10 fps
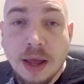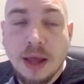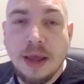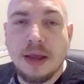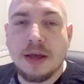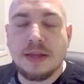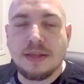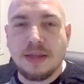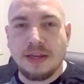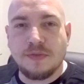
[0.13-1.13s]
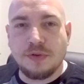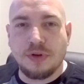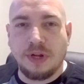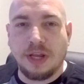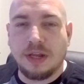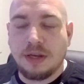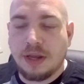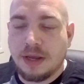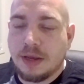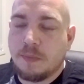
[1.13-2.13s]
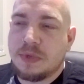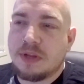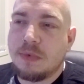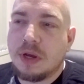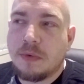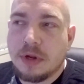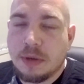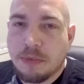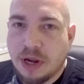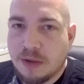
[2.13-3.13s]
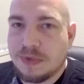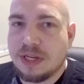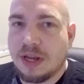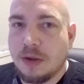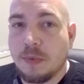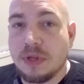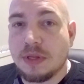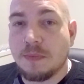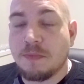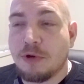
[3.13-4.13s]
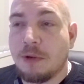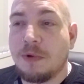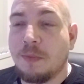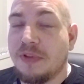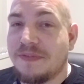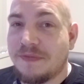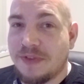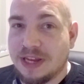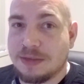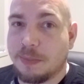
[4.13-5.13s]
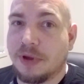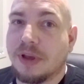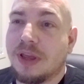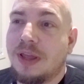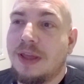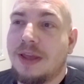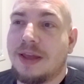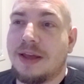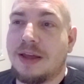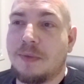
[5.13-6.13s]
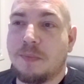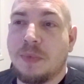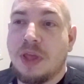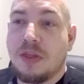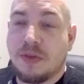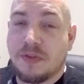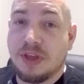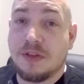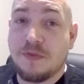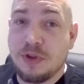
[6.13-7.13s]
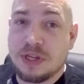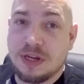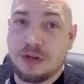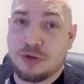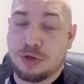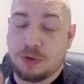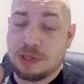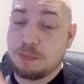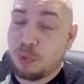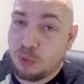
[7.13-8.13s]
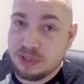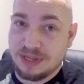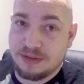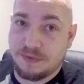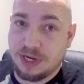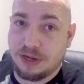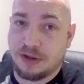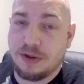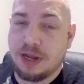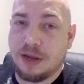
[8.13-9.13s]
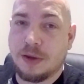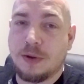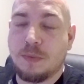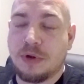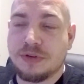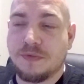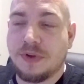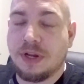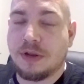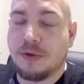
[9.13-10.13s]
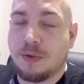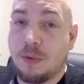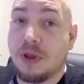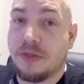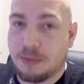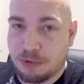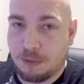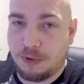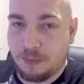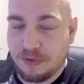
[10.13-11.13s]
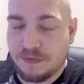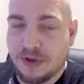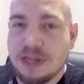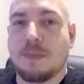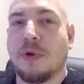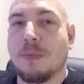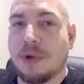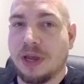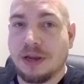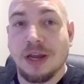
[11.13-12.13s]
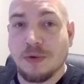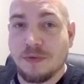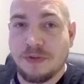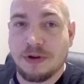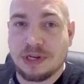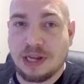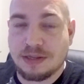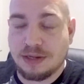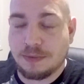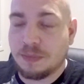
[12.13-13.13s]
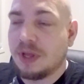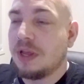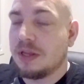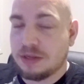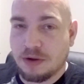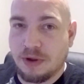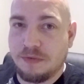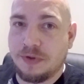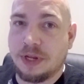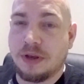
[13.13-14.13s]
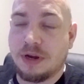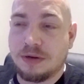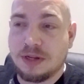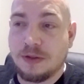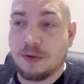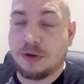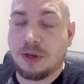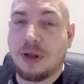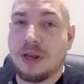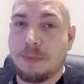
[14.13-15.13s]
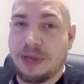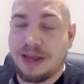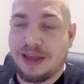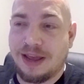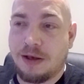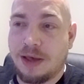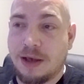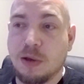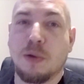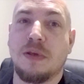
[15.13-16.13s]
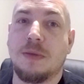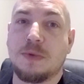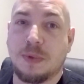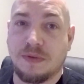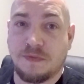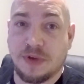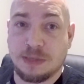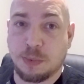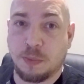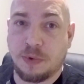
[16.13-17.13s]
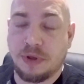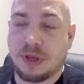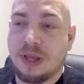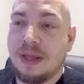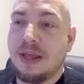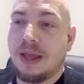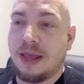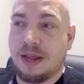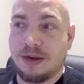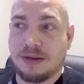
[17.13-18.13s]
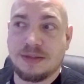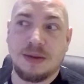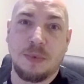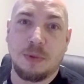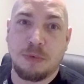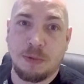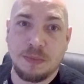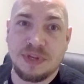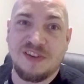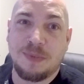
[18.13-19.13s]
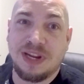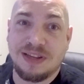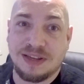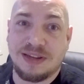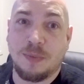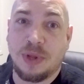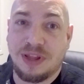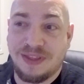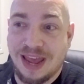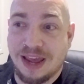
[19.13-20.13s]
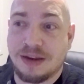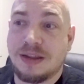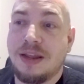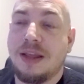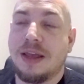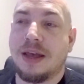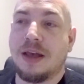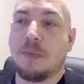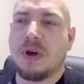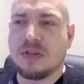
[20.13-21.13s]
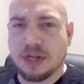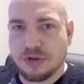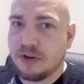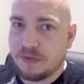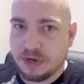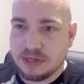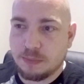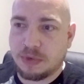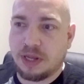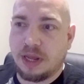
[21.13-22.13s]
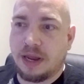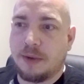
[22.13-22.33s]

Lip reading: Hey guys, and thanks for tuning in. Something I wanted to bring up today was the problem with Facebook. The first thing you should do is pause this video and go and watch a video called "The Problem with Facebook" by a guy called Veritasium. It's a great video. It'll tell you a lot about how algorithms within Facebook work and some of the problems that have been existing within that. I'll touch on it very simply.